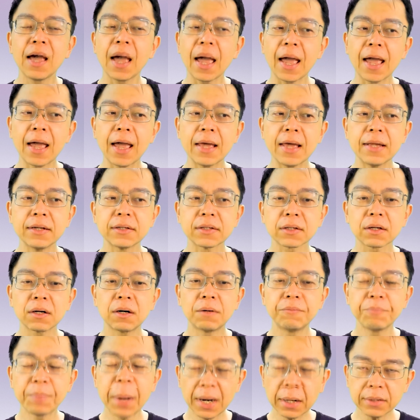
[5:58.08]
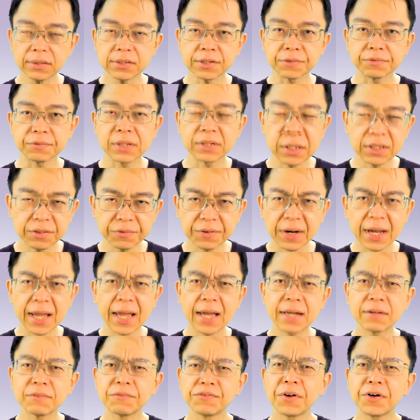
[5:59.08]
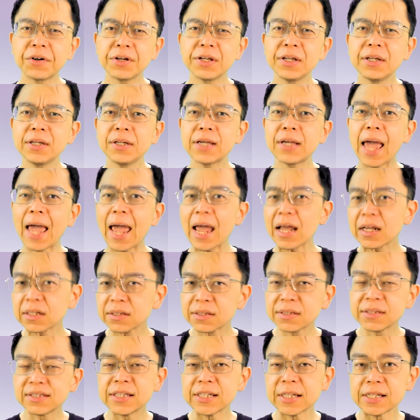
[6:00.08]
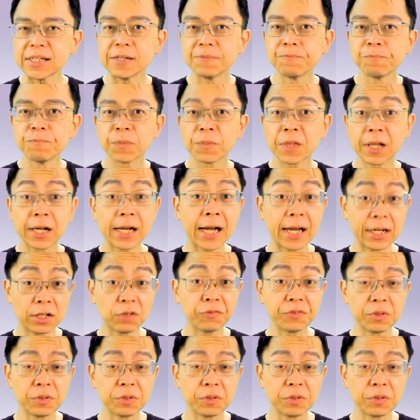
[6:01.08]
And comparatively, if I had very angsty kind of